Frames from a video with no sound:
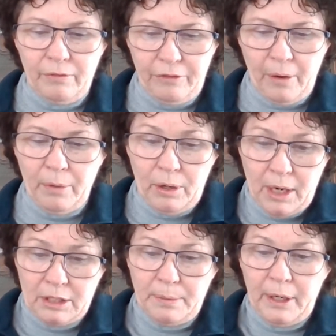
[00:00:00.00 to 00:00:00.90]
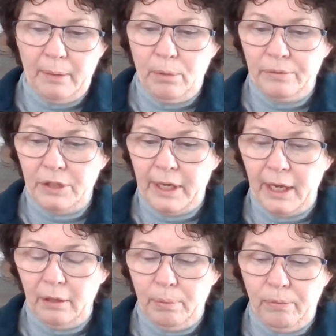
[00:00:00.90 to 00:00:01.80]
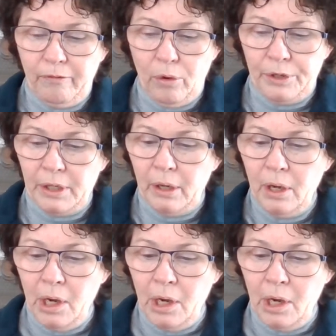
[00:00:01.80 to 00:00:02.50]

her husband and moved to California,